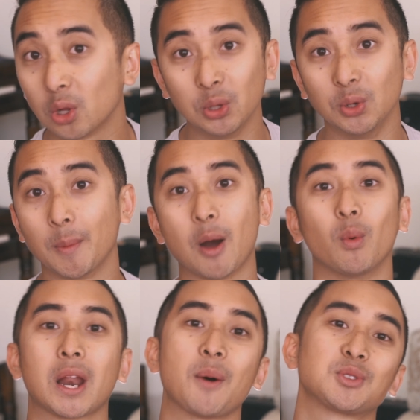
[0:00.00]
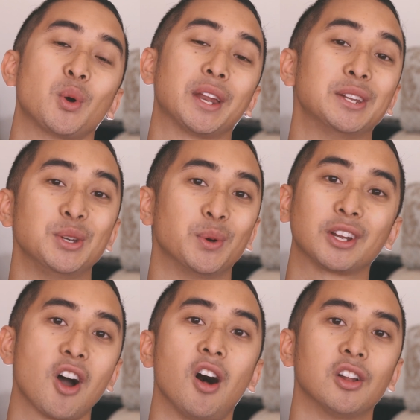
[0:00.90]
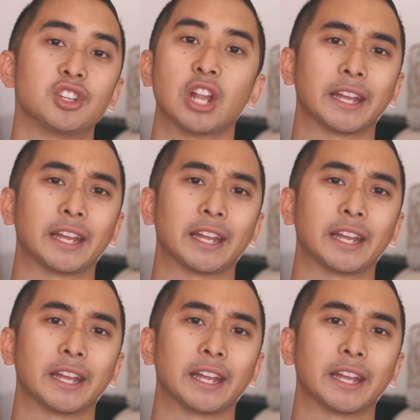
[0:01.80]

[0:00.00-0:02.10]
clue about what I was going to do in college.